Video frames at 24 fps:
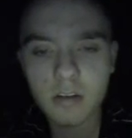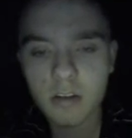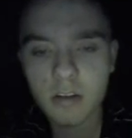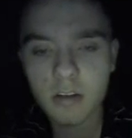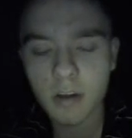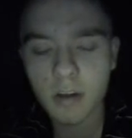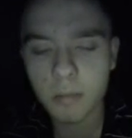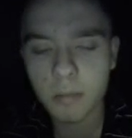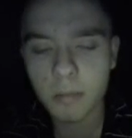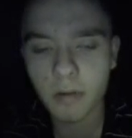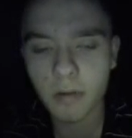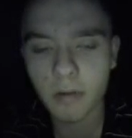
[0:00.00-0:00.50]

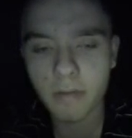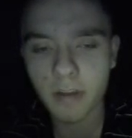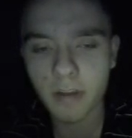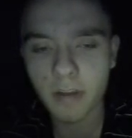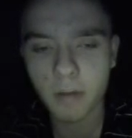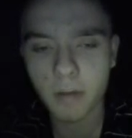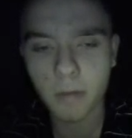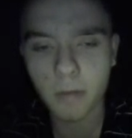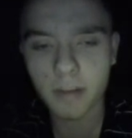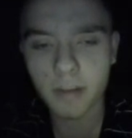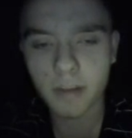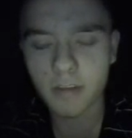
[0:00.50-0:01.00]
I feel like
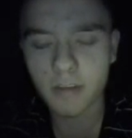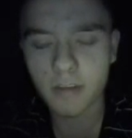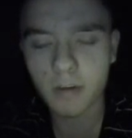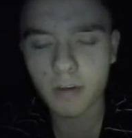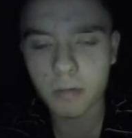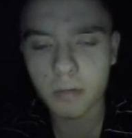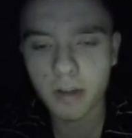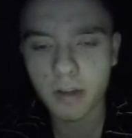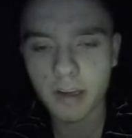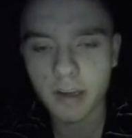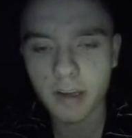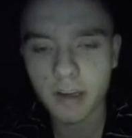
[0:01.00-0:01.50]
I'm about to start
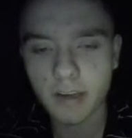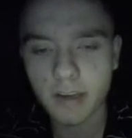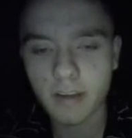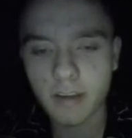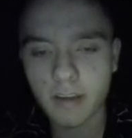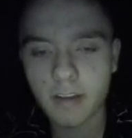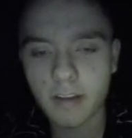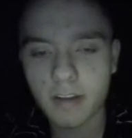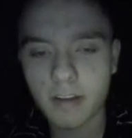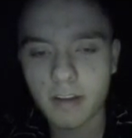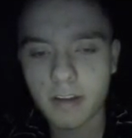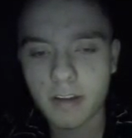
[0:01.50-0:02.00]
playing.
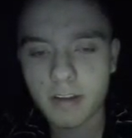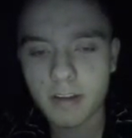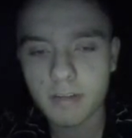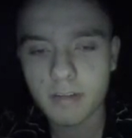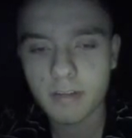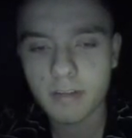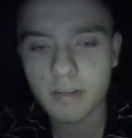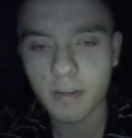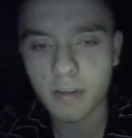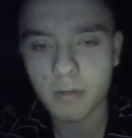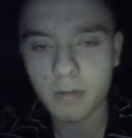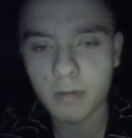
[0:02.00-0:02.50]

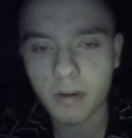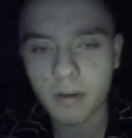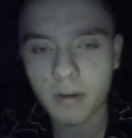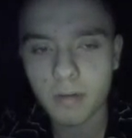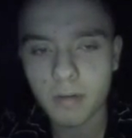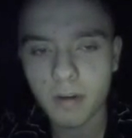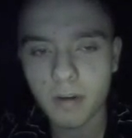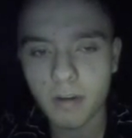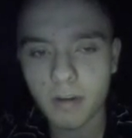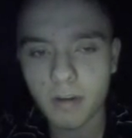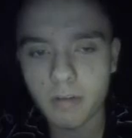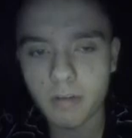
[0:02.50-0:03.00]
Might as well get
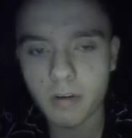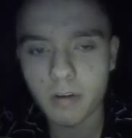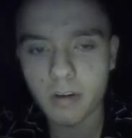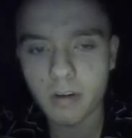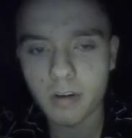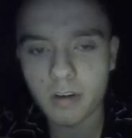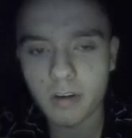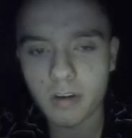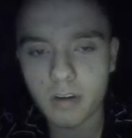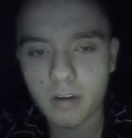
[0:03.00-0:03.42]
ready for it.